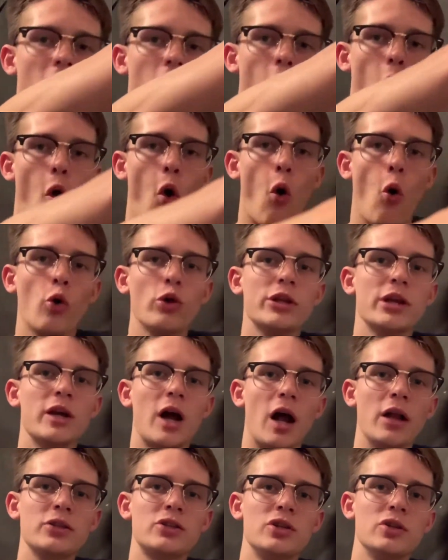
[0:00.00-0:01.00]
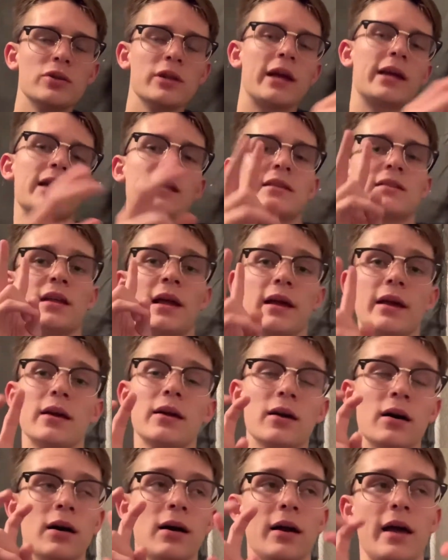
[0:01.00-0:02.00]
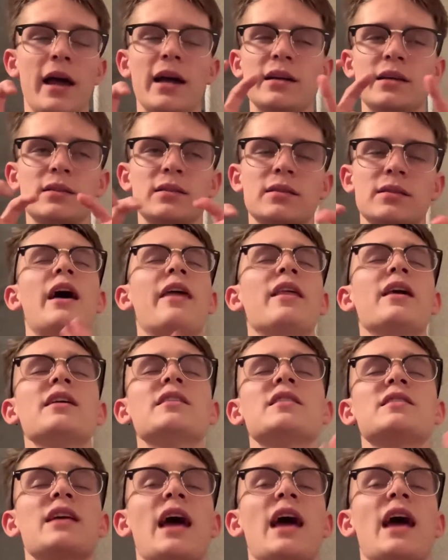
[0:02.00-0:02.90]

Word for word: holding on to like his like uh ex I think it's his